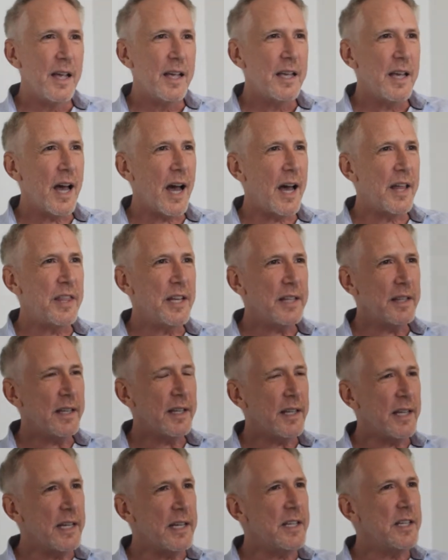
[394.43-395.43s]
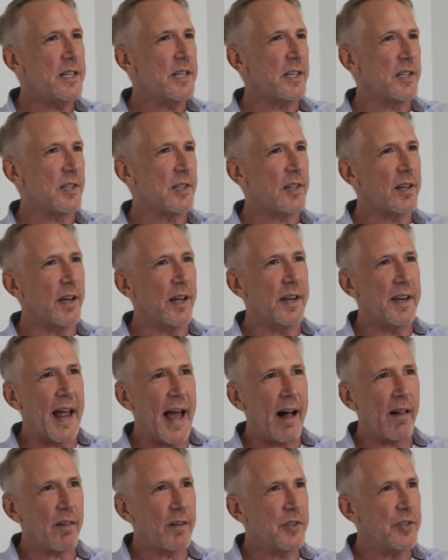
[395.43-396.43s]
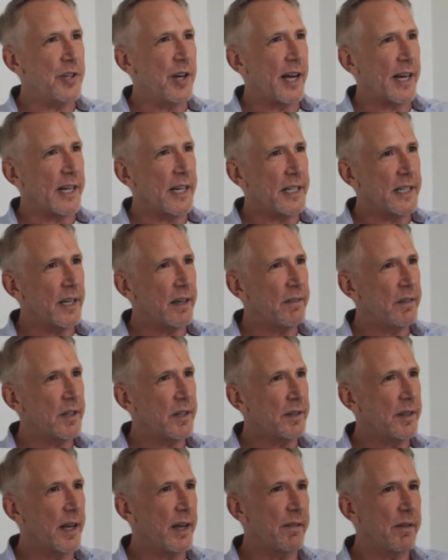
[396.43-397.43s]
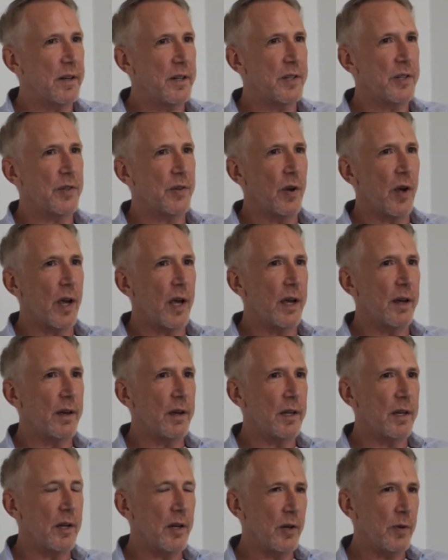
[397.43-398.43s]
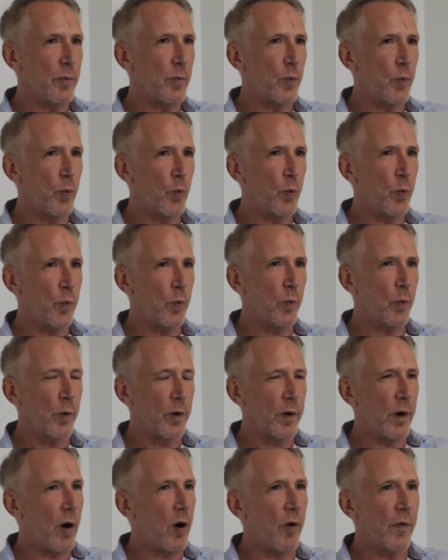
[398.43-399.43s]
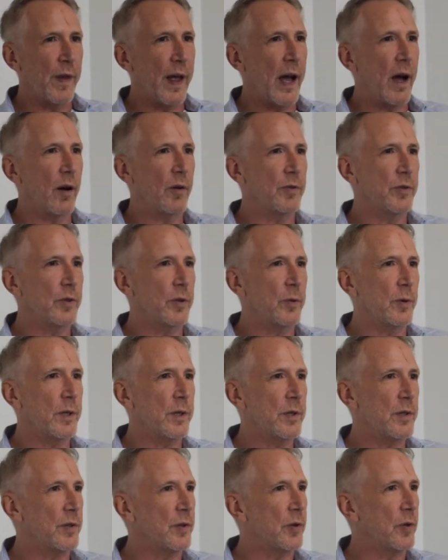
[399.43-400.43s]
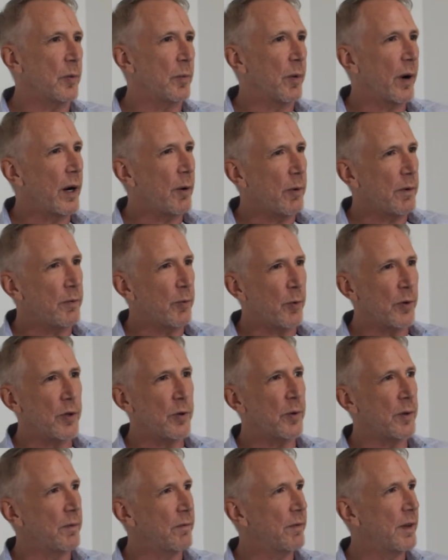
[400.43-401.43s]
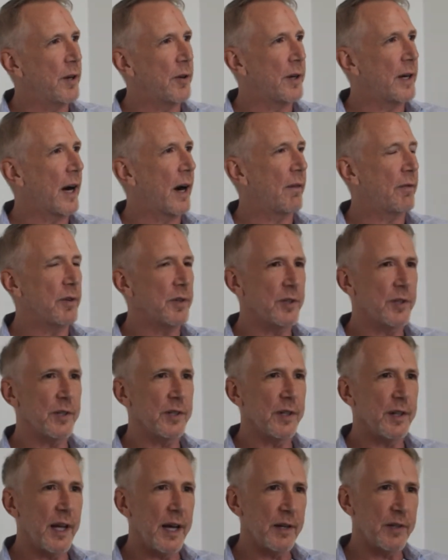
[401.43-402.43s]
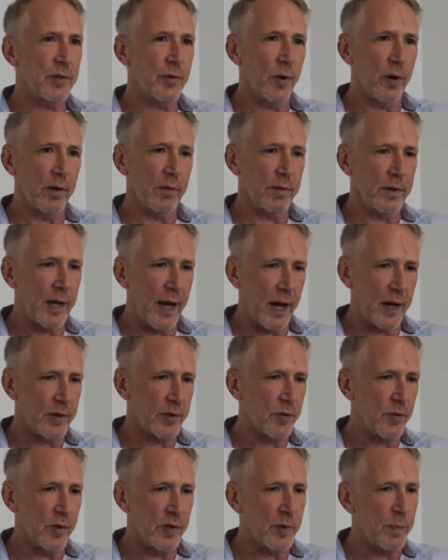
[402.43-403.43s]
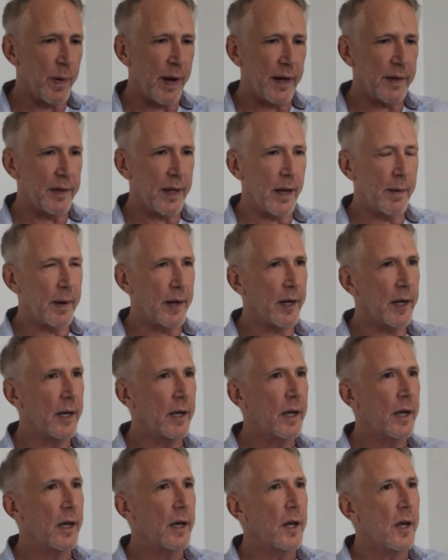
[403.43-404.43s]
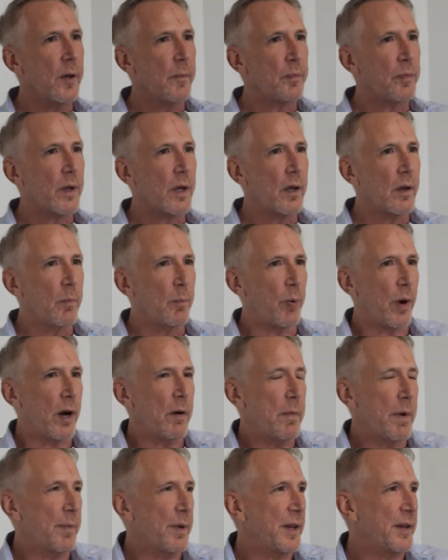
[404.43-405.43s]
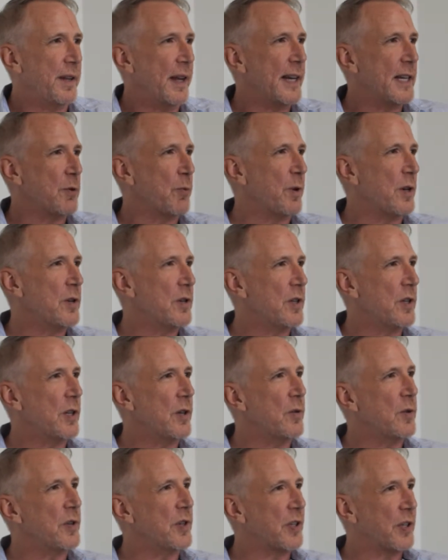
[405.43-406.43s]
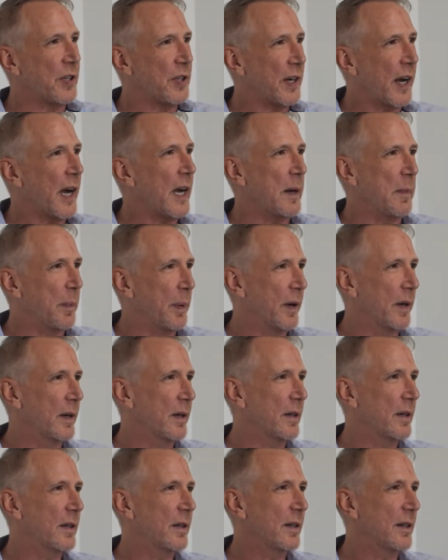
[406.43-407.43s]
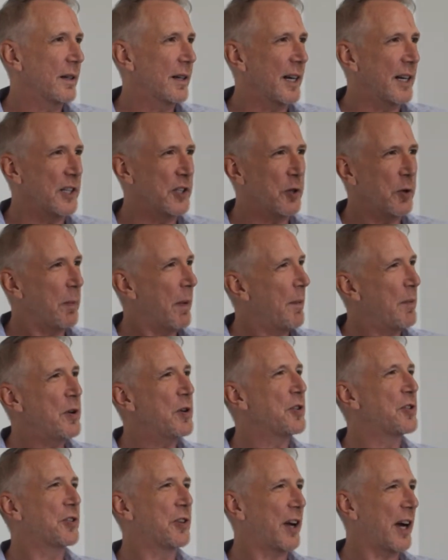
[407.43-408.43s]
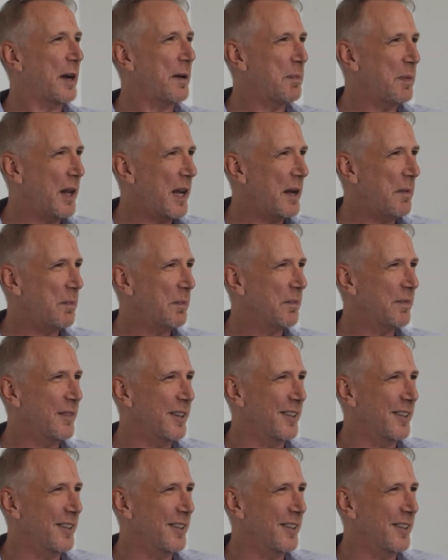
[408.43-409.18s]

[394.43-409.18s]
Yeah, I think the easiest analogy I can give you, David, is we're all now doing Zoom, right? We're doing video conferences, and that sort of got us through this pandemic. But I remember the days when we used to use Skype. And do you remember your Skype name?